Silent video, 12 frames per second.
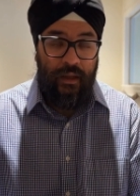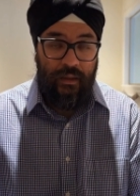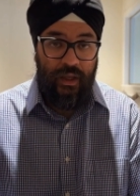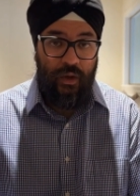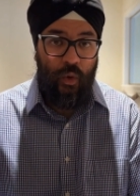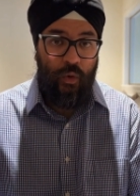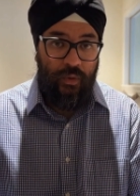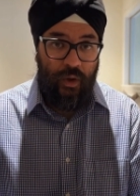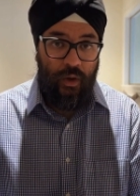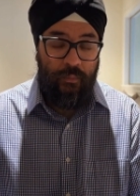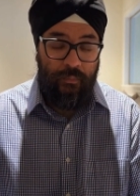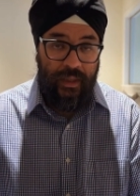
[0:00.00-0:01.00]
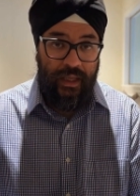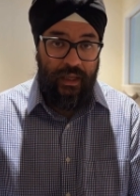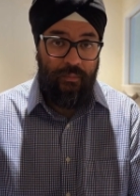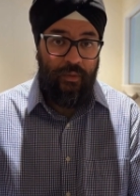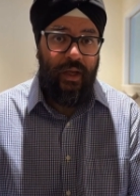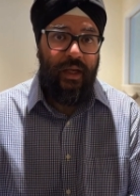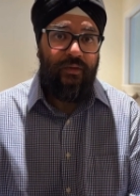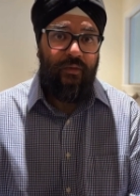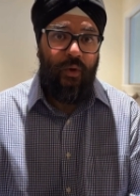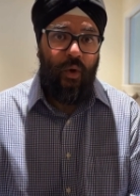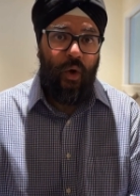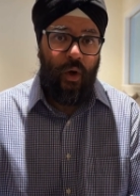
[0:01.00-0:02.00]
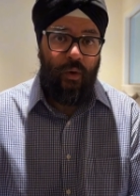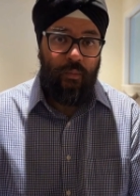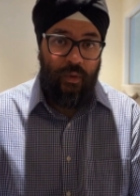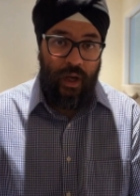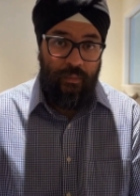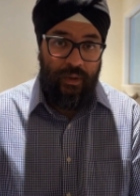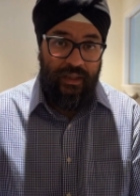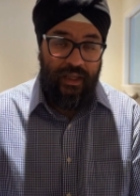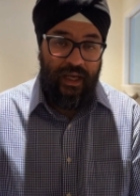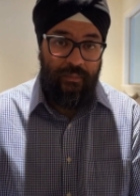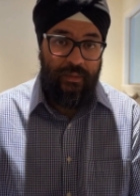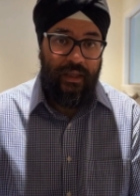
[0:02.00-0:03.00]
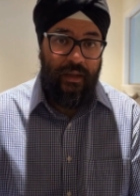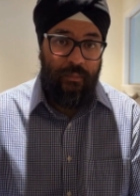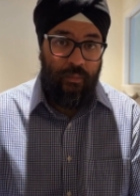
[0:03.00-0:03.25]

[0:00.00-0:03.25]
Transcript: The overall median price for all property types in